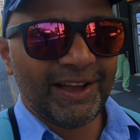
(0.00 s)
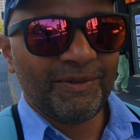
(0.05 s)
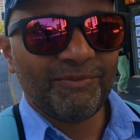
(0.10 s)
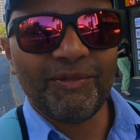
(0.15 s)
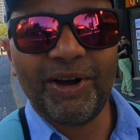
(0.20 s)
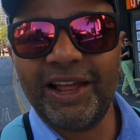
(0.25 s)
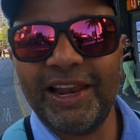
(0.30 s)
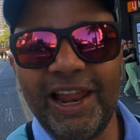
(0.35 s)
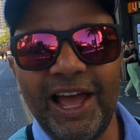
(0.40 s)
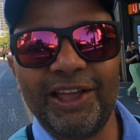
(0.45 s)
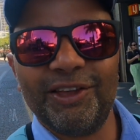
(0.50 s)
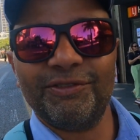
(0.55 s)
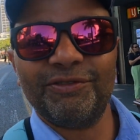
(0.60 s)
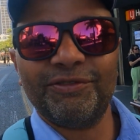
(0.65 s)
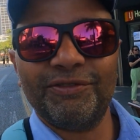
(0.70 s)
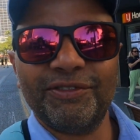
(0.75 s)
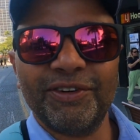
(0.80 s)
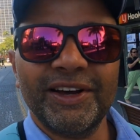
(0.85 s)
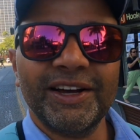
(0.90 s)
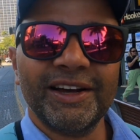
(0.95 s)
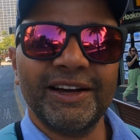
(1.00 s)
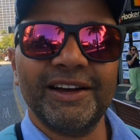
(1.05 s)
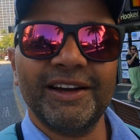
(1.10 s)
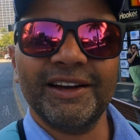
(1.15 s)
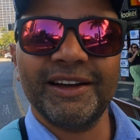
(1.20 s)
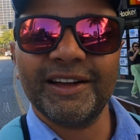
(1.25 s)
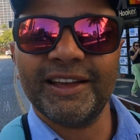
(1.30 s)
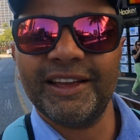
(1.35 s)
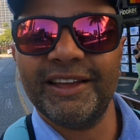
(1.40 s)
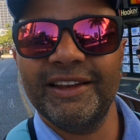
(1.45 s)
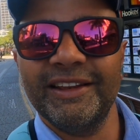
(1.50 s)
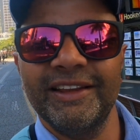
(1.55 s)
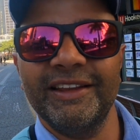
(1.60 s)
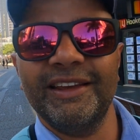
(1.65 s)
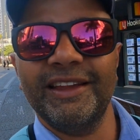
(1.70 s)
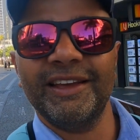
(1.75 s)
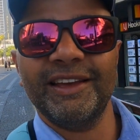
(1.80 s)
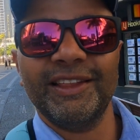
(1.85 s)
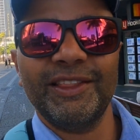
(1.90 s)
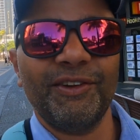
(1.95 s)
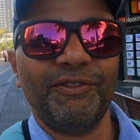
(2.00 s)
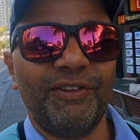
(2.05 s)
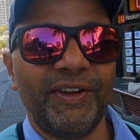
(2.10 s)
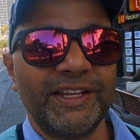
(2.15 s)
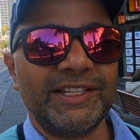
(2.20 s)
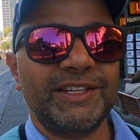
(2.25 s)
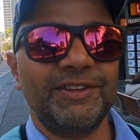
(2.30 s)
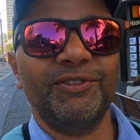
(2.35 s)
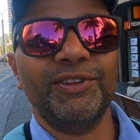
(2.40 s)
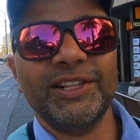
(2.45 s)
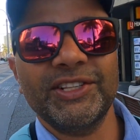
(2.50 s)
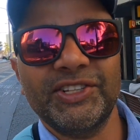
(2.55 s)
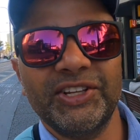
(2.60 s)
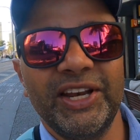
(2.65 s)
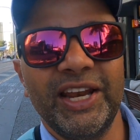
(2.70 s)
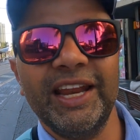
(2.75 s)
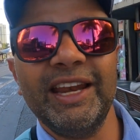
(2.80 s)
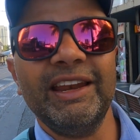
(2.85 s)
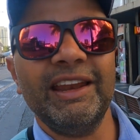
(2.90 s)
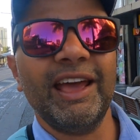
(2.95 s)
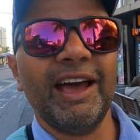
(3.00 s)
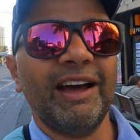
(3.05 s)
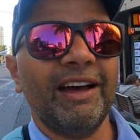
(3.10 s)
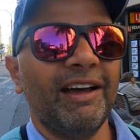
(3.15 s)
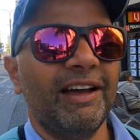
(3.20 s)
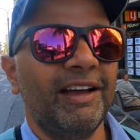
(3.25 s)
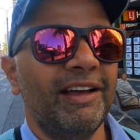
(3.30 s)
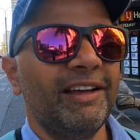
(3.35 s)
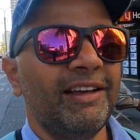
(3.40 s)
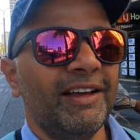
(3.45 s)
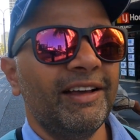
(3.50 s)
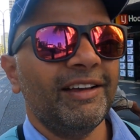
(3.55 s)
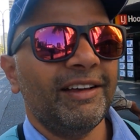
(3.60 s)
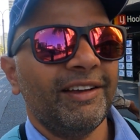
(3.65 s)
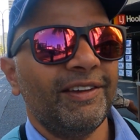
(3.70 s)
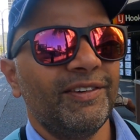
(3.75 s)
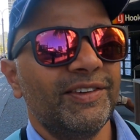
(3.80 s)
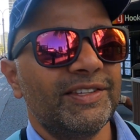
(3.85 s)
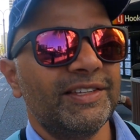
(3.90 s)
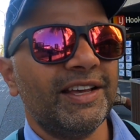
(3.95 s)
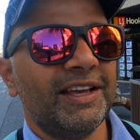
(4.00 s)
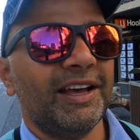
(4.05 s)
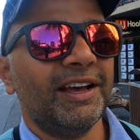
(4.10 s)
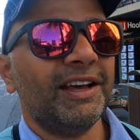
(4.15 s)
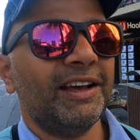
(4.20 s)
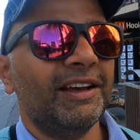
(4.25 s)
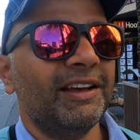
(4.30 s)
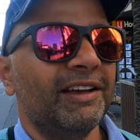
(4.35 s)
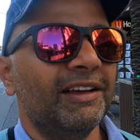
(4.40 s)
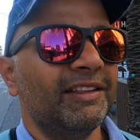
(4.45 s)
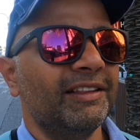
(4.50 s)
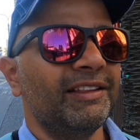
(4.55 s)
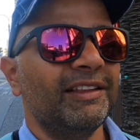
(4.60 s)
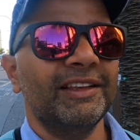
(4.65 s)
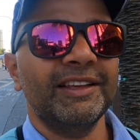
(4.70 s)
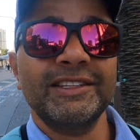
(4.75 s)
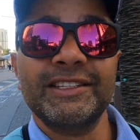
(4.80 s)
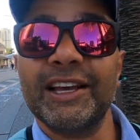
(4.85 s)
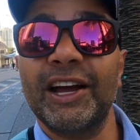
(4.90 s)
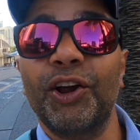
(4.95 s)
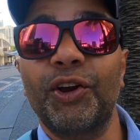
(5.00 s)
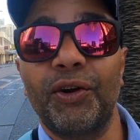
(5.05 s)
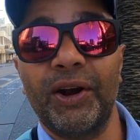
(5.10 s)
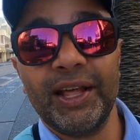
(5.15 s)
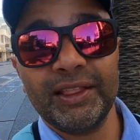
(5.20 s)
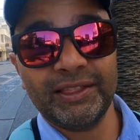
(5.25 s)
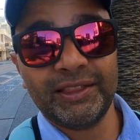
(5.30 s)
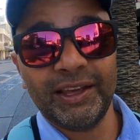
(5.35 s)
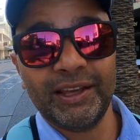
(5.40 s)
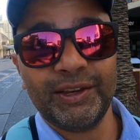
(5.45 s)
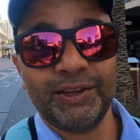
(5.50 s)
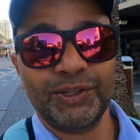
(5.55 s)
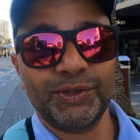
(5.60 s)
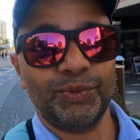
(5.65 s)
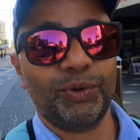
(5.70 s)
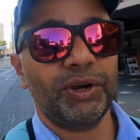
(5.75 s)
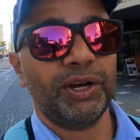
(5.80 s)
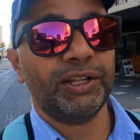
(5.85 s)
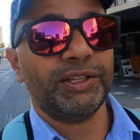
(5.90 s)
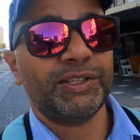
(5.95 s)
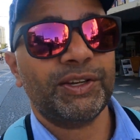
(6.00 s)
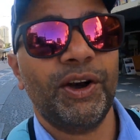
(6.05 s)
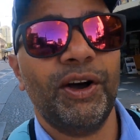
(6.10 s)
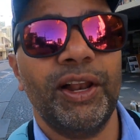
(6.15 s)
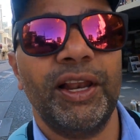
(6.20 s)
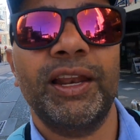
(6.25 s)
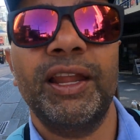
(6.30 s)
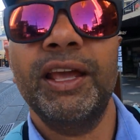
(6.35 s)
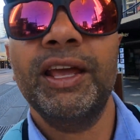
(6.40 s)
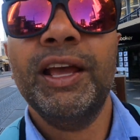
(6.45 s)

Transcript: my life in the festivals in India. It was Sankranti, it's what it's called.